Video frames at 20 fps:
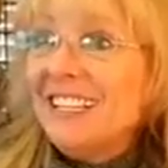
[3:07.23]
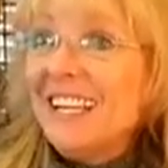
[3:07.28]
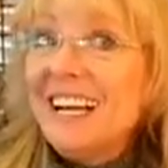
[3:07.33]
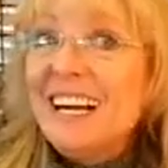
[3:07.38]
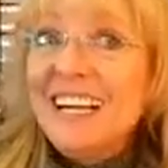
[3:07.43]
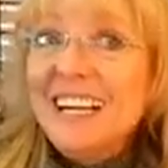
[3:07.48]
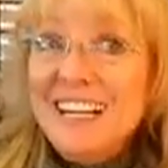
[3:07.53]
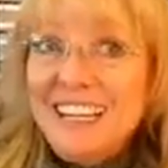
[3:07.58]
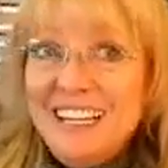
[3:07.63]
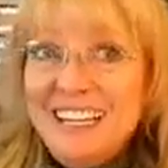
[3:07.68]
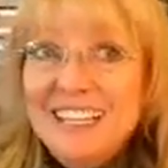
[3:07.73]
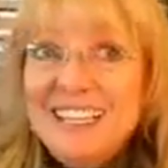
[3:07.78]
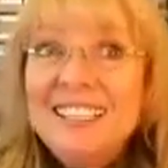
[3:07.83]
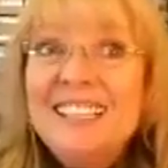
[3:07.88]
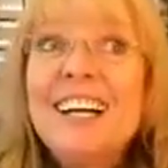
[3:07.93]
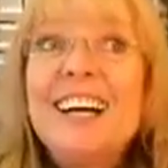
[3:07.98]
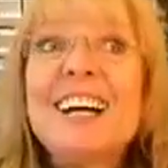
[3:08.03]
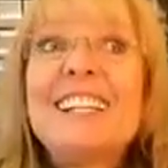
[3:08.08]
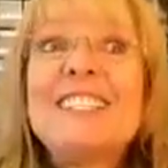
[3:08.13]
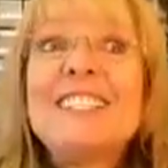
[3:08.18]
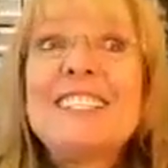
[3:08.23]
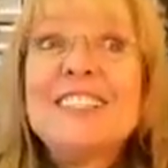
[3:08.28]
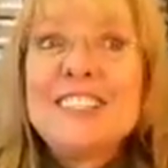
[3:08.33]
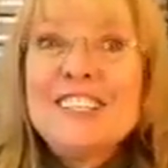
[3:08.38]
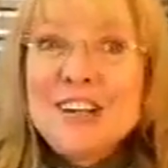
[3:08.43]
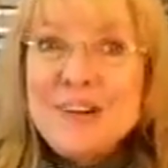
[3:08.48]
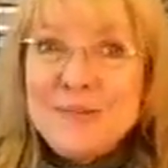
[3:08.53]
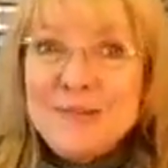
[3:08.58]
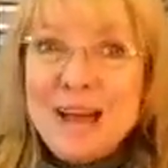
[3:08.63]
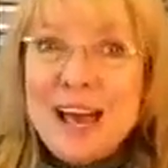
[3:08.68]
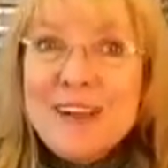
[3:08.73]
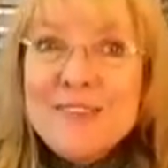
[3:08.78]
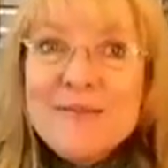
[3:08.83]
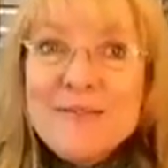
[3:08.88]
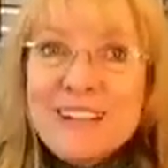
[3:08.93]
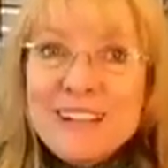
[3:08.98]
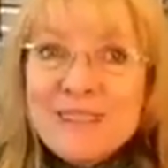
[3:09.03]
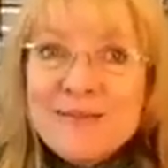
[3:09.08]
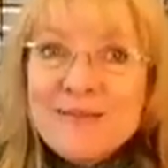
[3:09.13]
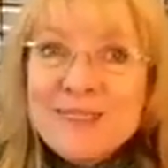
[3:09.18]
Yeah, a lot of snow. Matter of
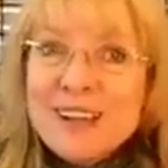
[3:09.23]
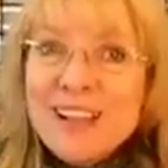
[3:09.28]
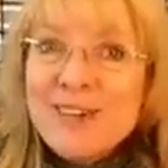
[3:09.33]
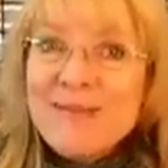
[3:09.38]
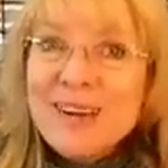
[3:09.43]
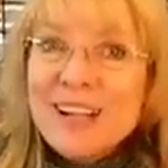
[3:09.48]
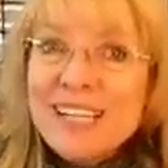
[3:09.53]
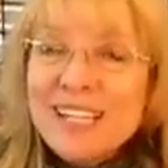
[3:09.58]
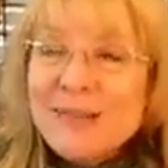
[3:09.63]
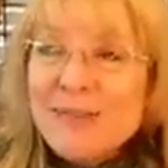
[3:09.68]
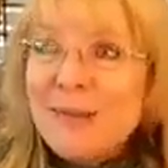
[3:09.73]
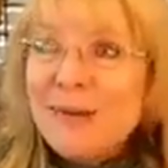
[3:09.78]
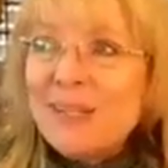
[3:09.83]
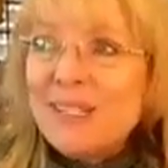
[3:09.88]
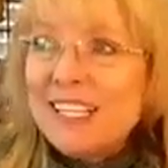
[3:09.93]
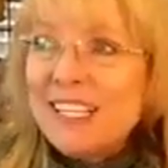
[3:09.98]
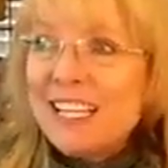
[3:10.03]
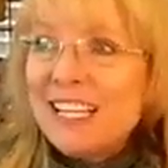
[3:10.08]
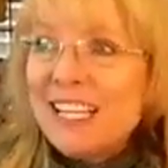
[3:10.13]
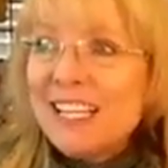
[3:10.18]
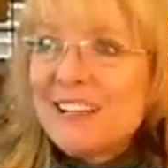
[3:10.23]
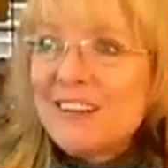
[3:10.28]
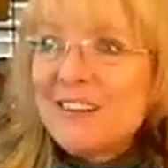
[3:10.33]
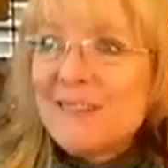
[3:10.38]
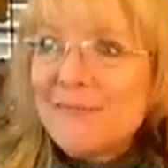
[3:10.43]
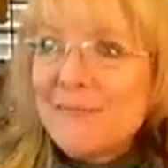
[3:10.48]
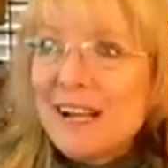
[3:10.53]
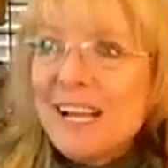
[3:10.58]
fact, when I went to pull in here,